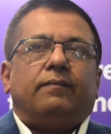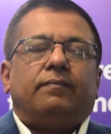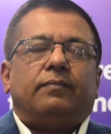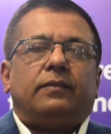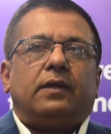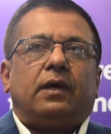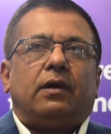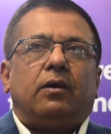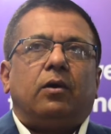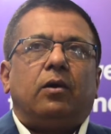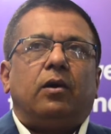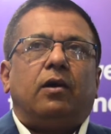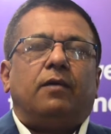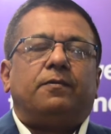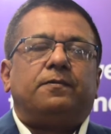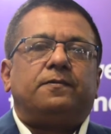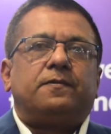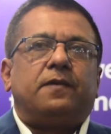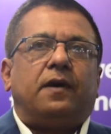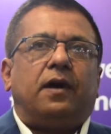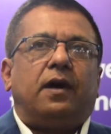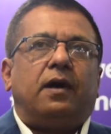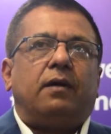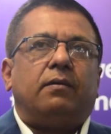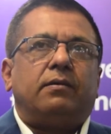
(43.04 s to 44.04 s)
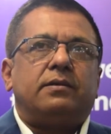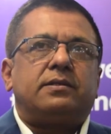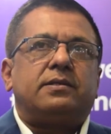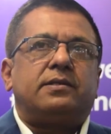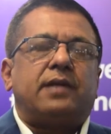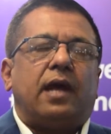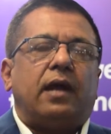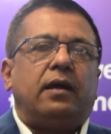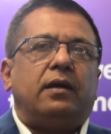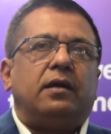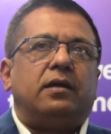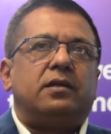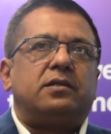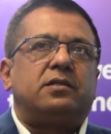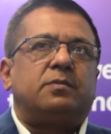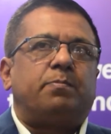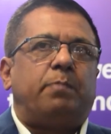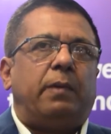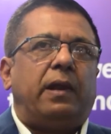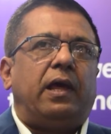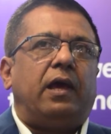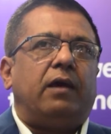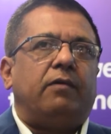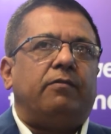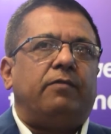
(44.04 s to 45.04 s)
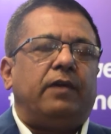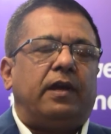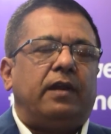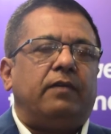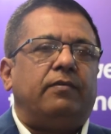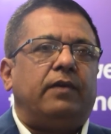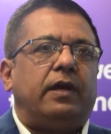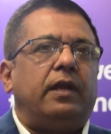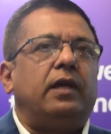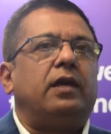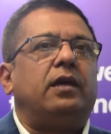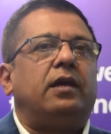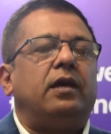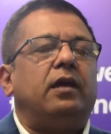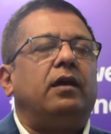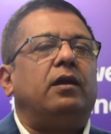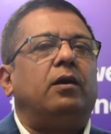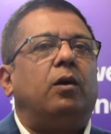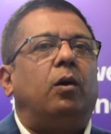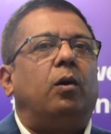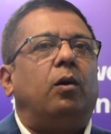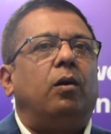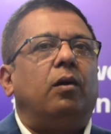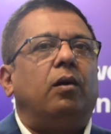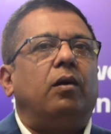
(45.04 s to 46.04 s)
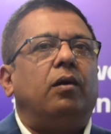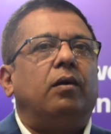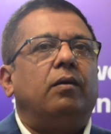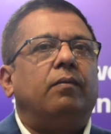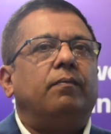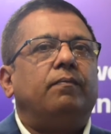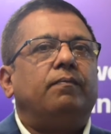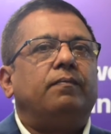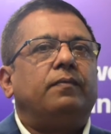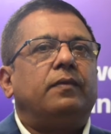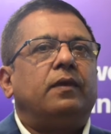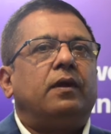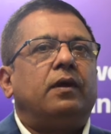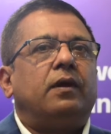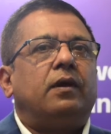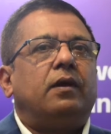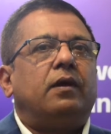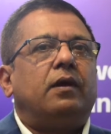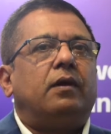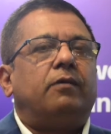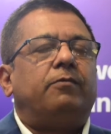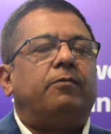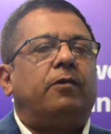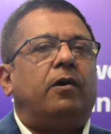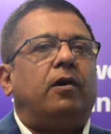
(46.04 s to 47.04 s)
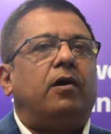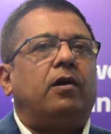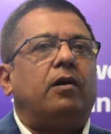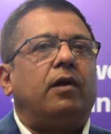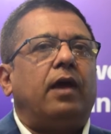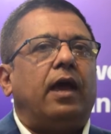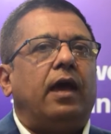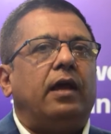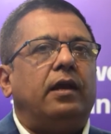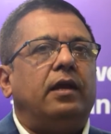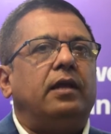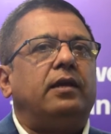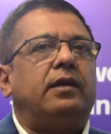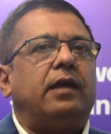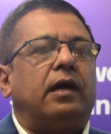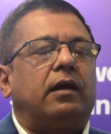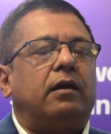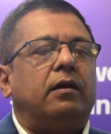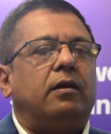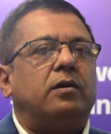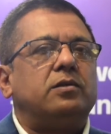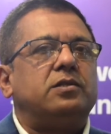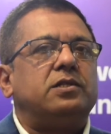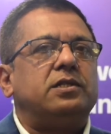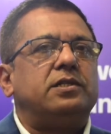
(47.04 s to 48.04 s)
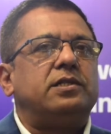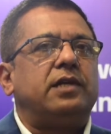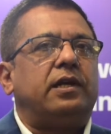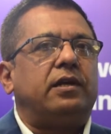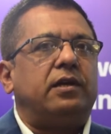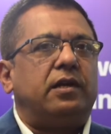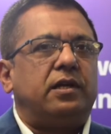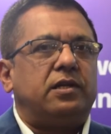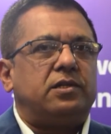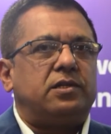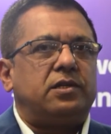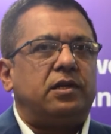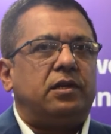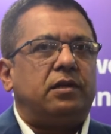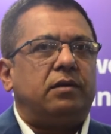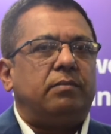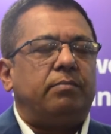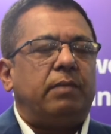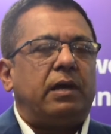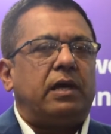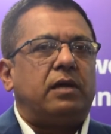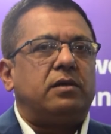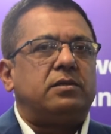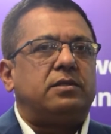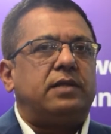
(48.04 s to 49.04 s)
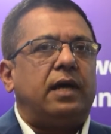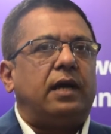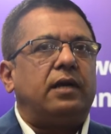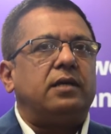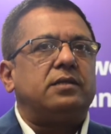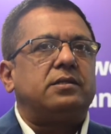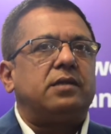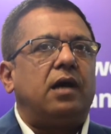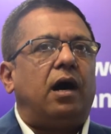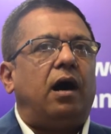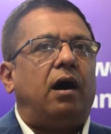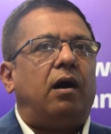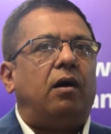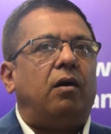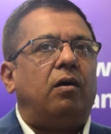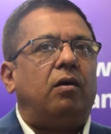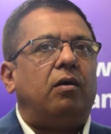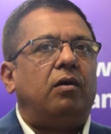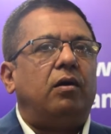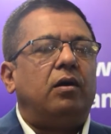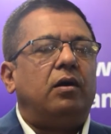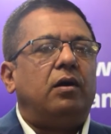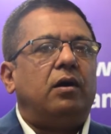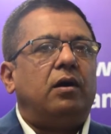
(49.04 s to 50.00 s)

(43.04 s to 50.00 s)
The role of standards play a very, very key role for any technology generation, because that is how